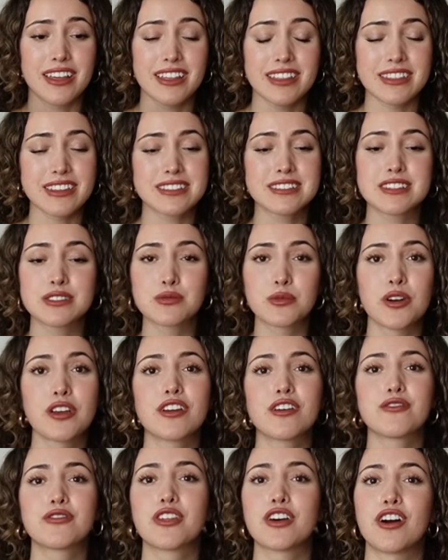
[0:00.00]
This is one
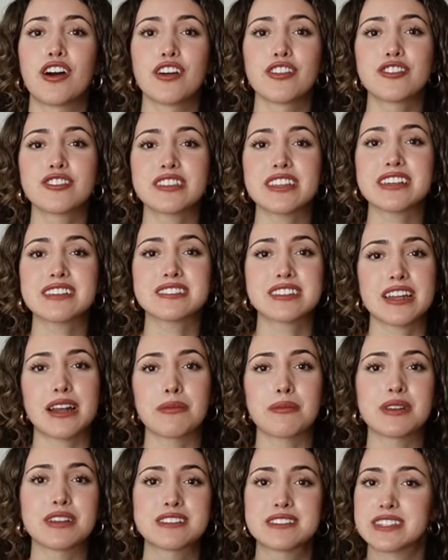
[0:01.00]
of the other things that
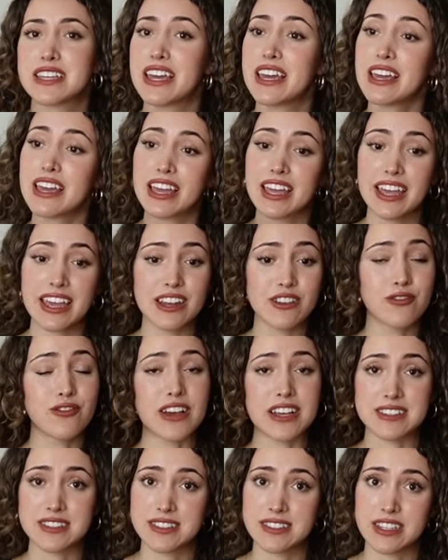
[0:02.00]
I'm going to say,
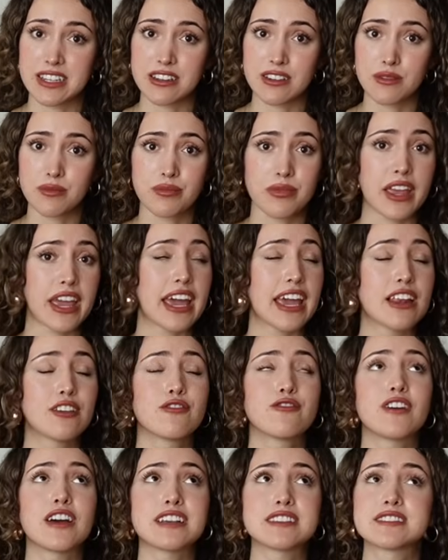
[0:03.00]
invest
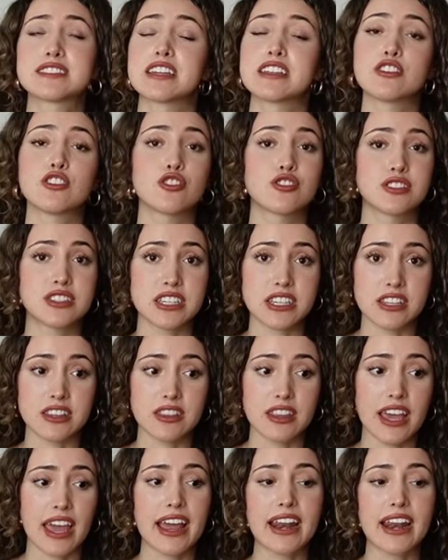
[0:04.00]
in your teeth.